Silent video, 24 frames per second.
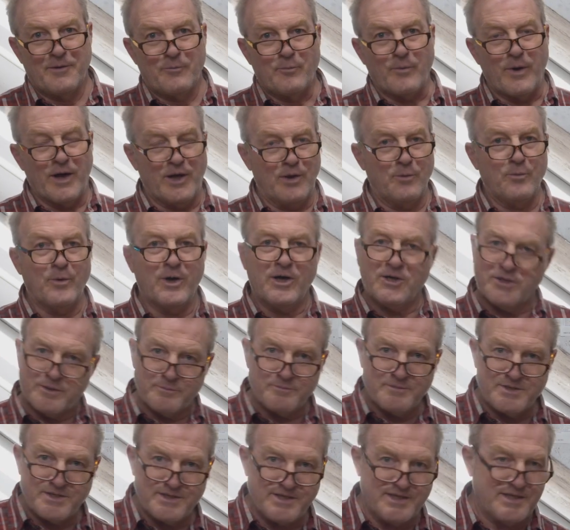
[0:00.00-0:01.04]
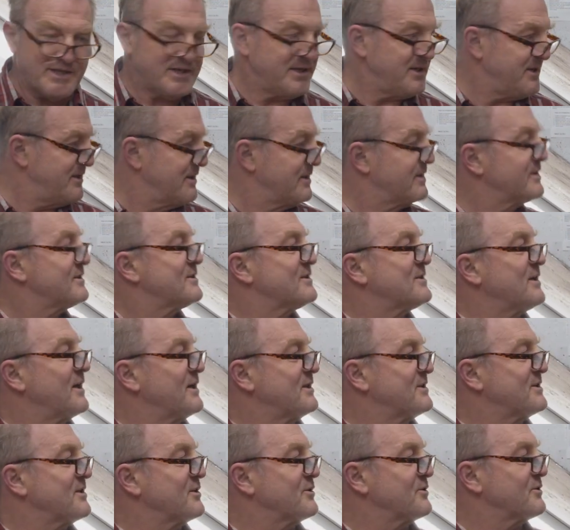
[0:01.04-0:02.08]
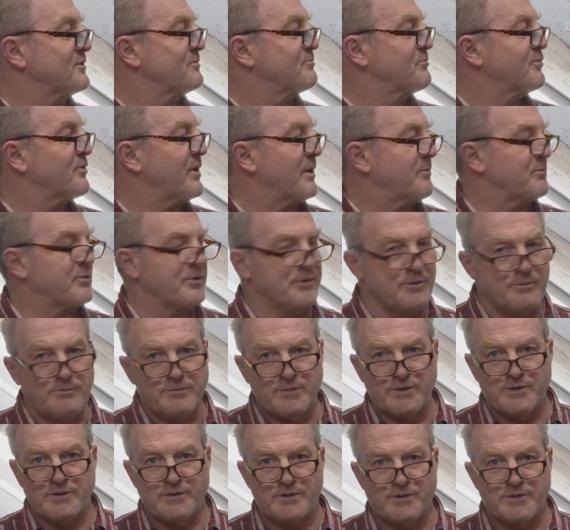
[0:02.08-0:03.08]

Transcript: Well, welcome to the Science Center prep room.